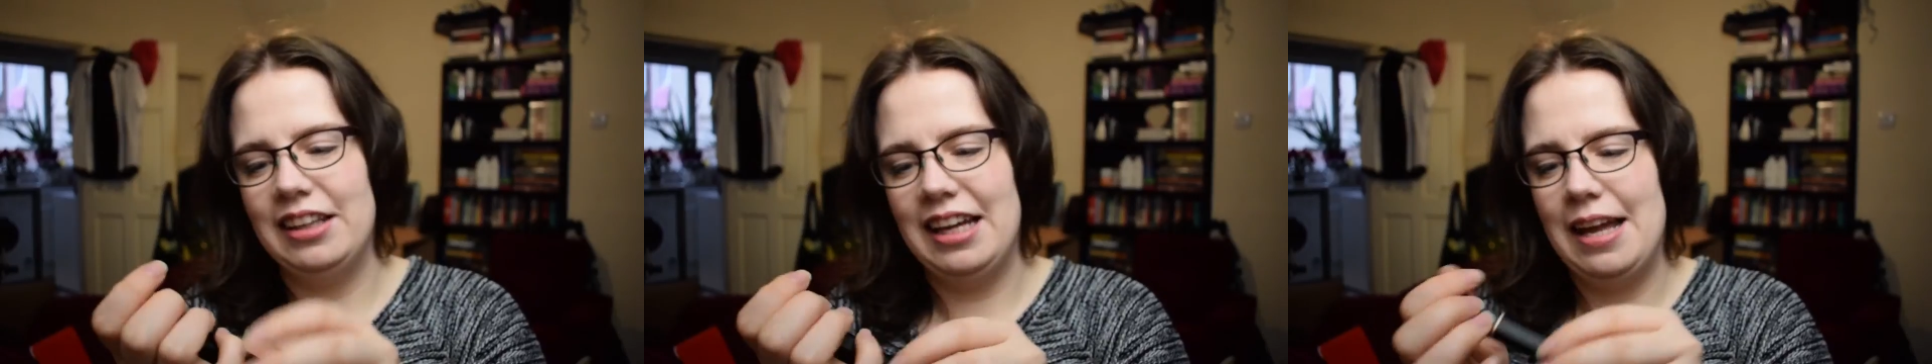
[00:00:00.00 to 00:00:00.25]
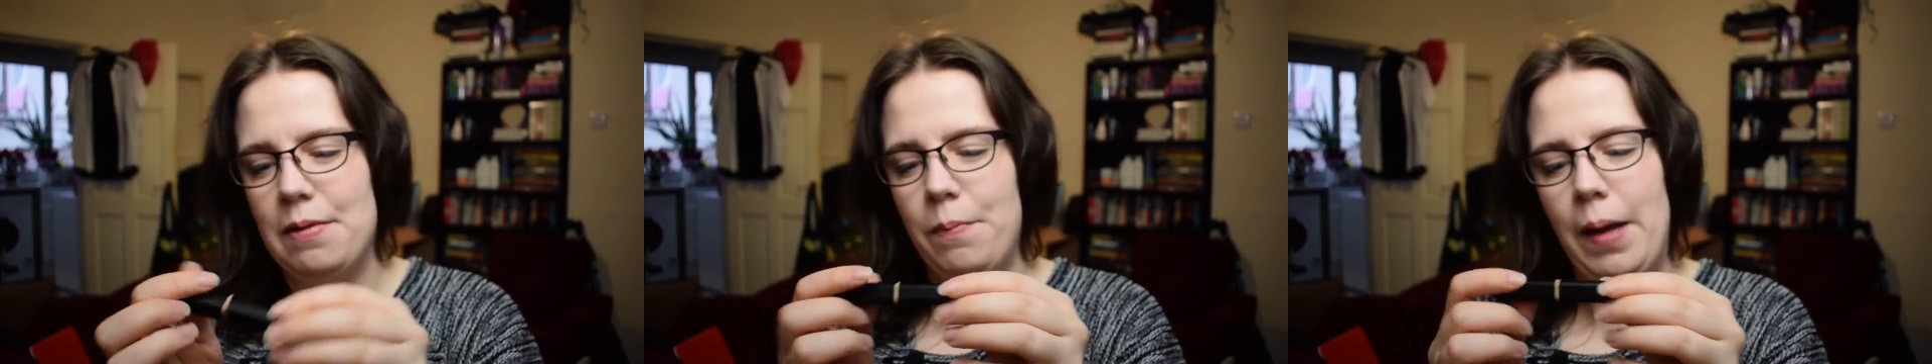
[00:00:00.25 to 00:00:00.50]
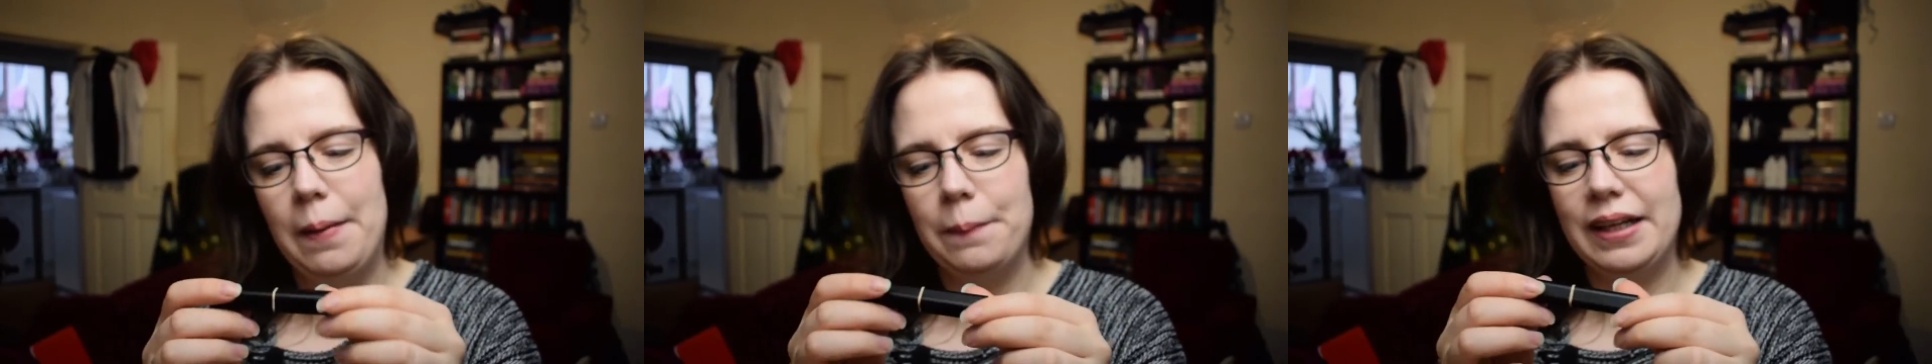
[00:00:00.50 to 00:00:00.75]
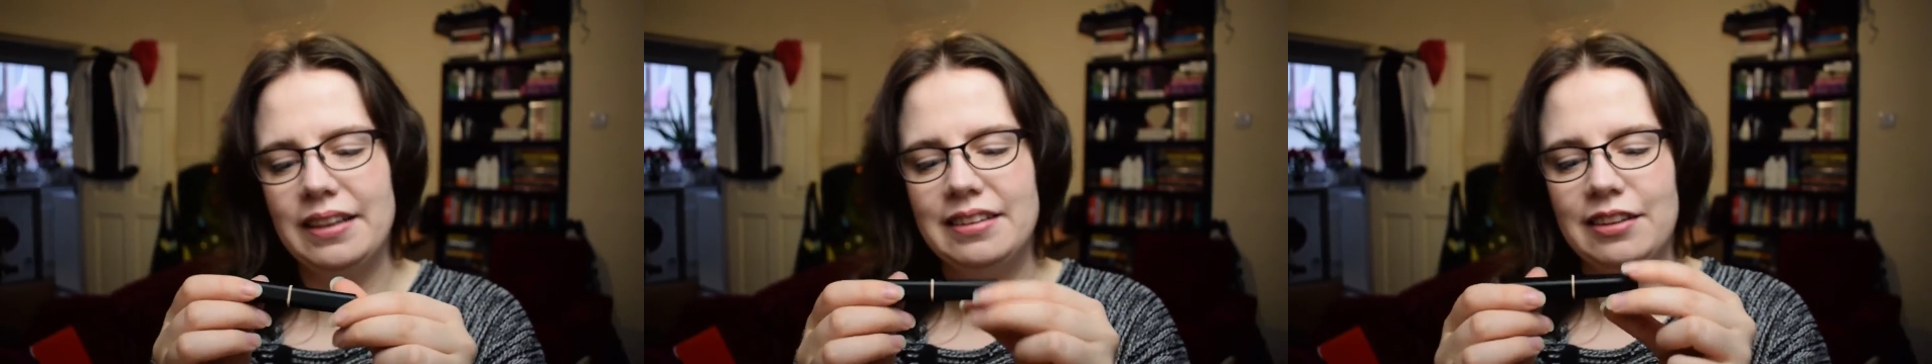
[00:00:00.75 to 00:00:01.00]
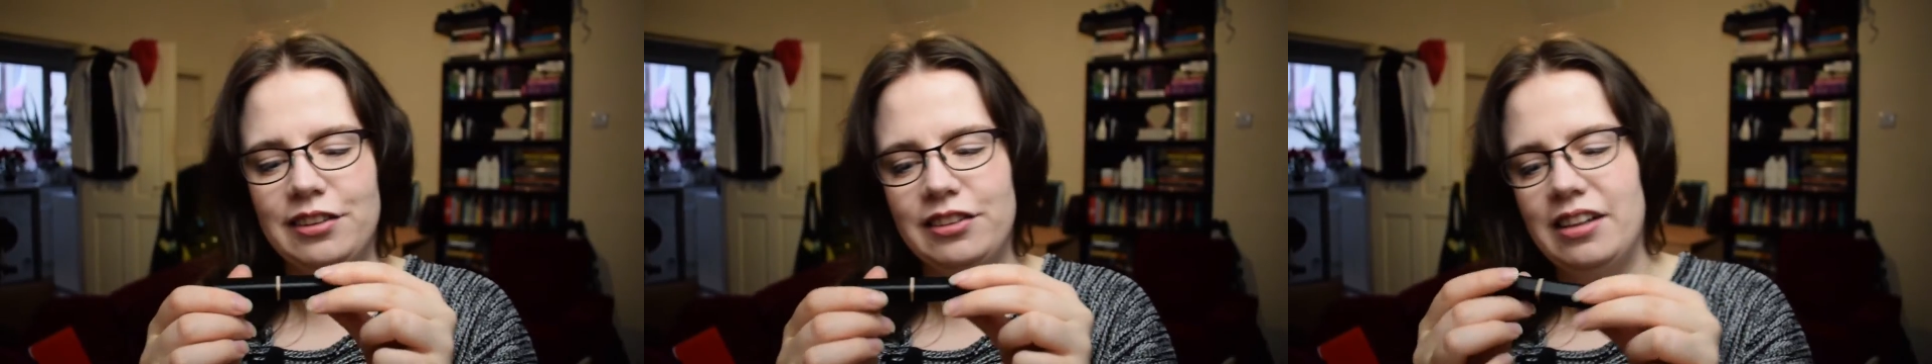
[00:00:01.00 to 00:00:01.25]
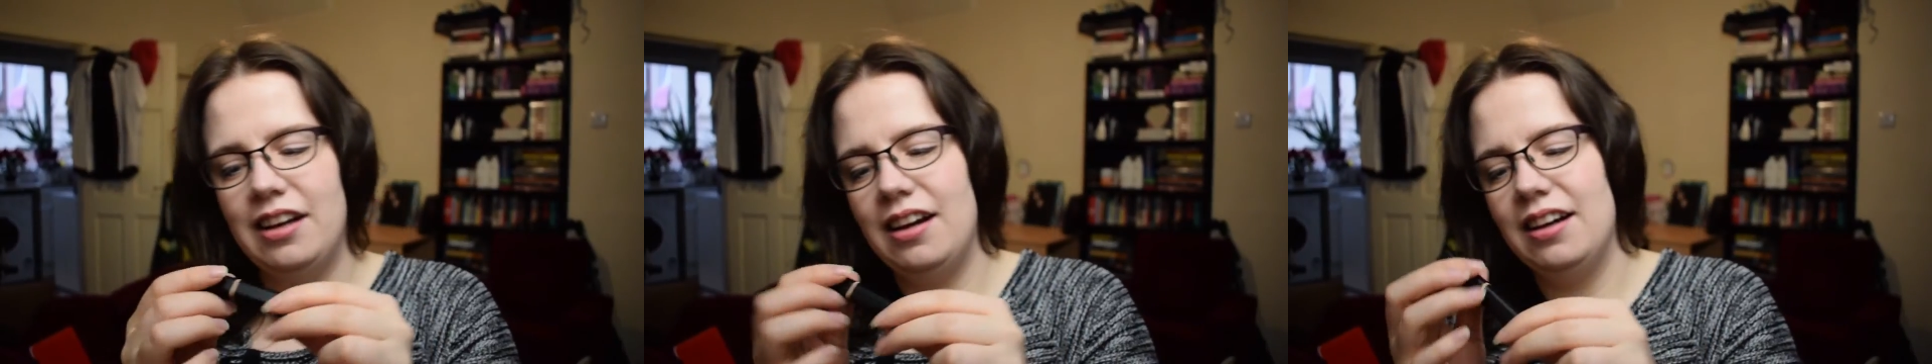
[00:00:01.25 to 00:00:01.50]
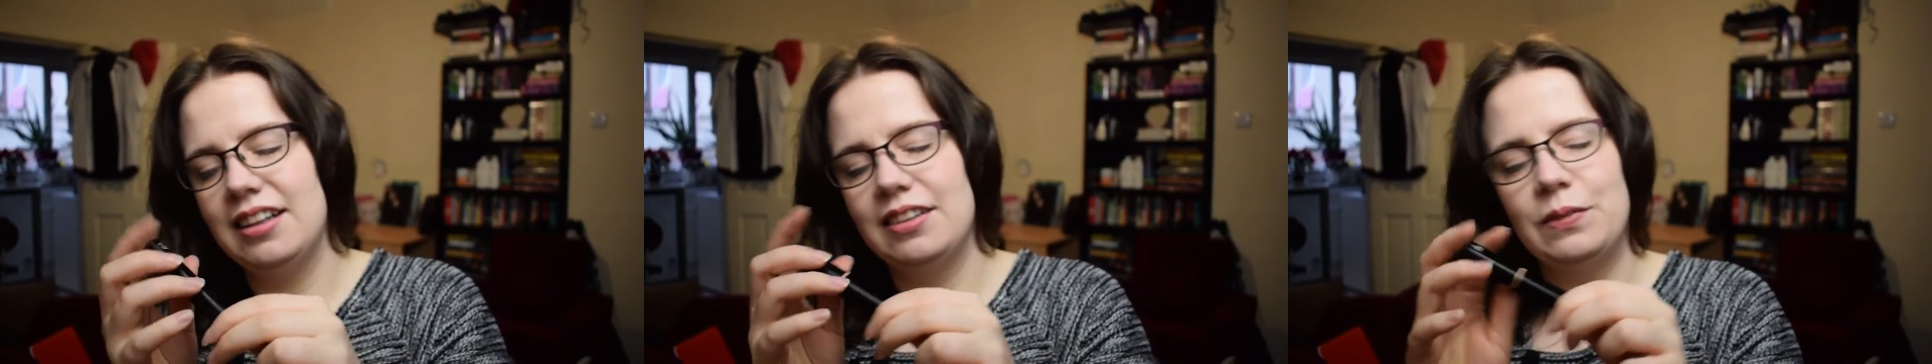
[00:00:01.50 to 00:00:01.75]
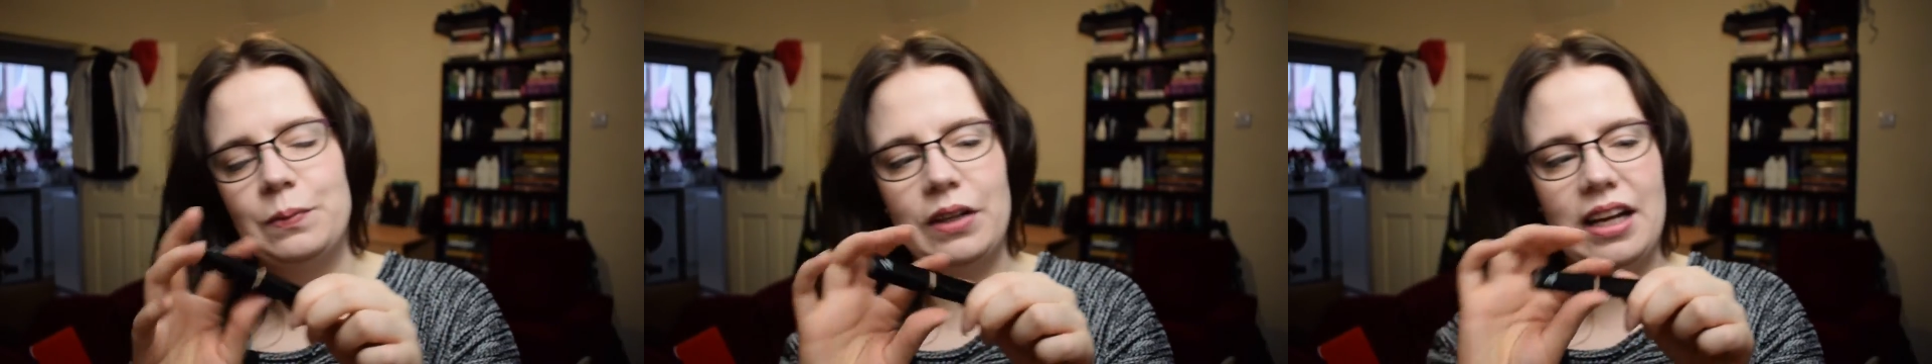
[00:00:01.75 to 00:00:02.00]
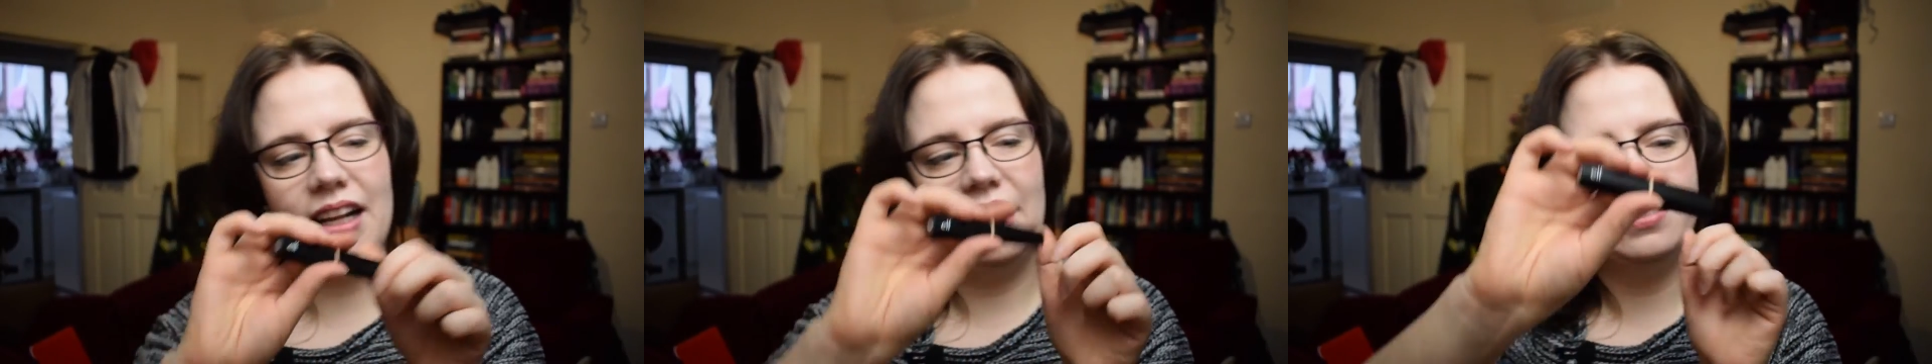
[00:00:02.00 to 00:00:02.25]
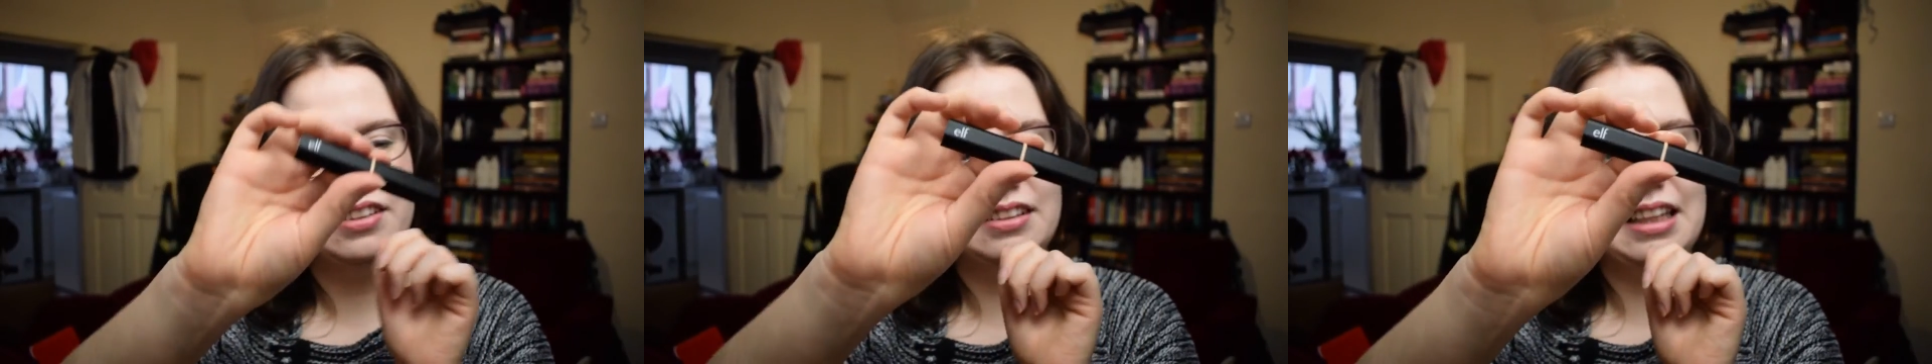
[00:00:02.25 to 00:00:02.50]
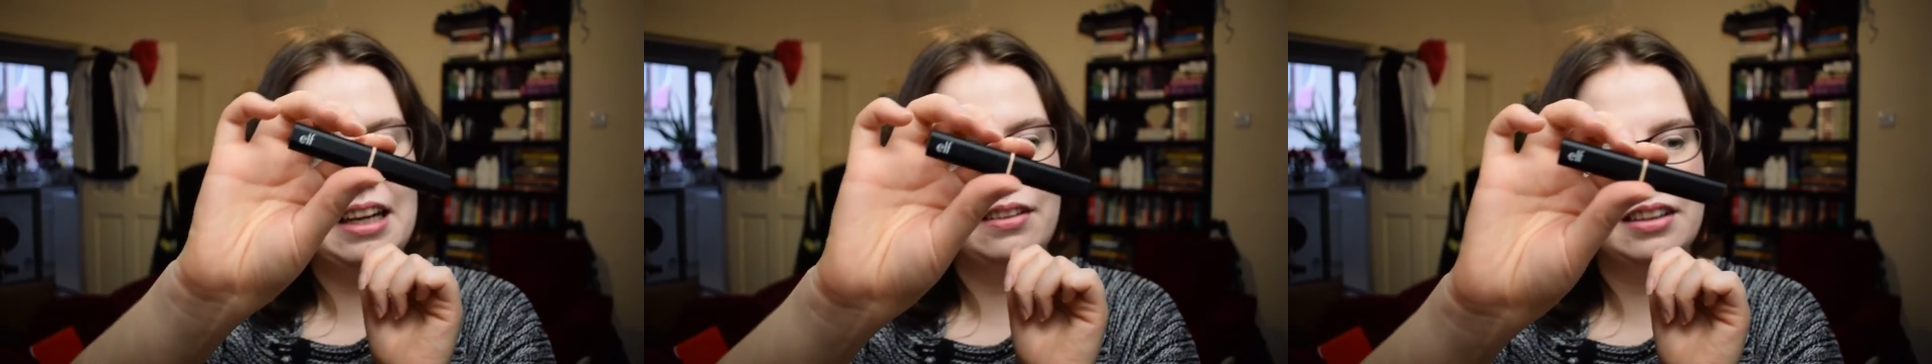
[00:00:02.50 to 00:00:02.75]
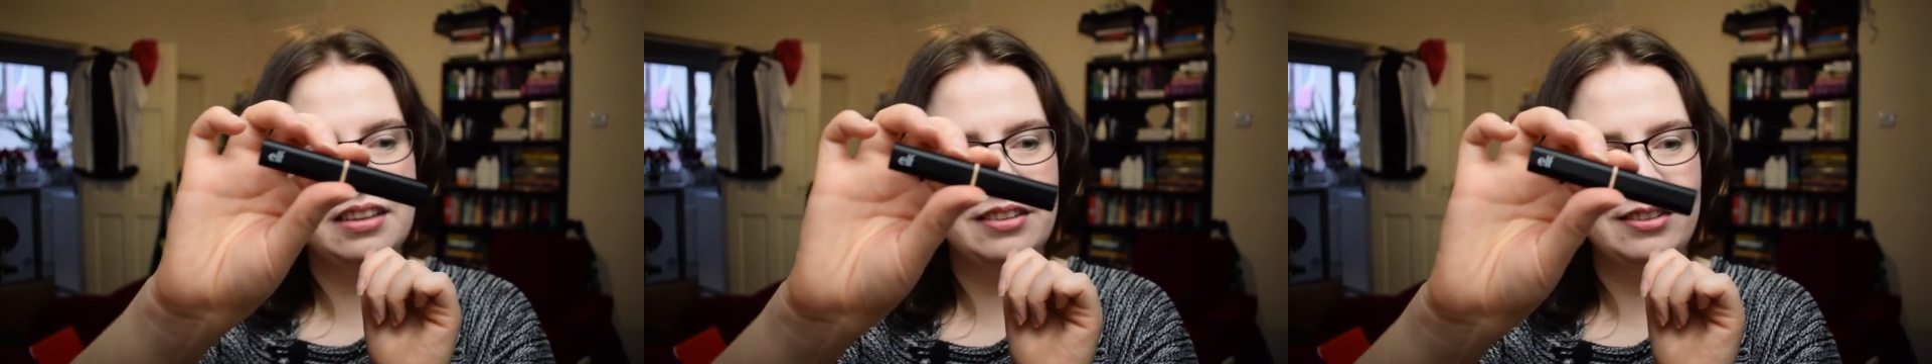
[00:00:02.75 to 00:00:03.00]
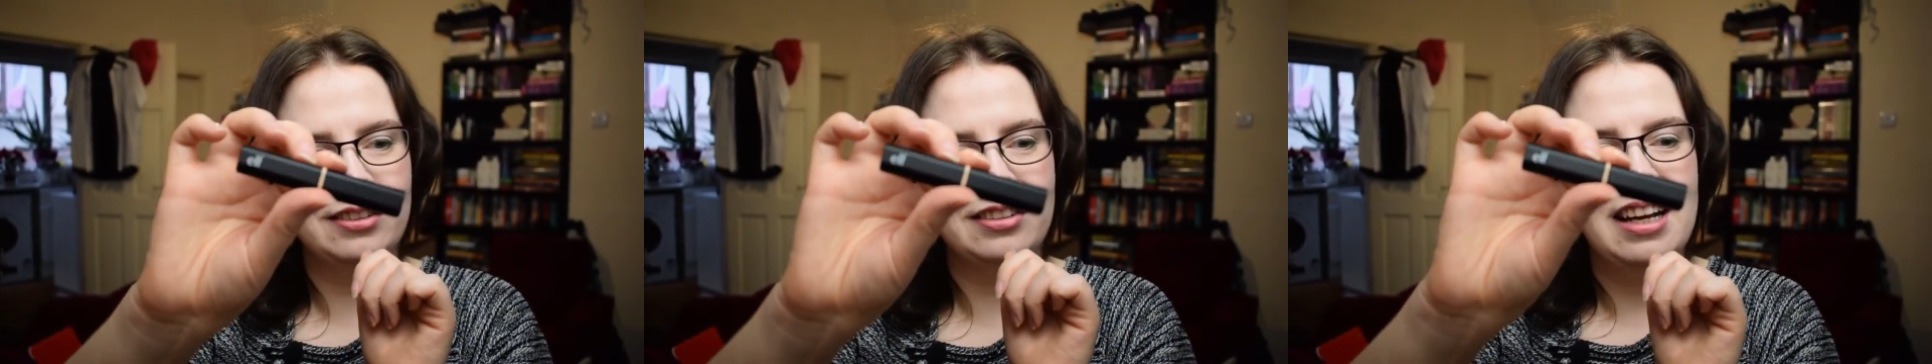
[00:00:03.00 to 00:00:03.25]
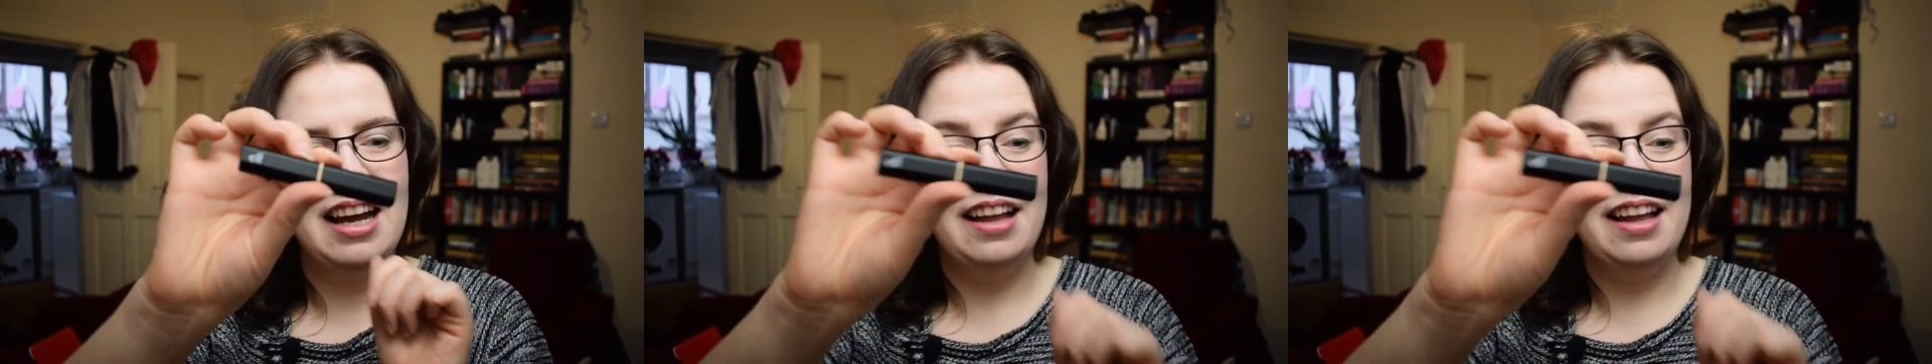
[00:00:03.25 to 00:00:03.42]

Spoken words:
are that it might be a touch dark, but I'll have to see how it goes.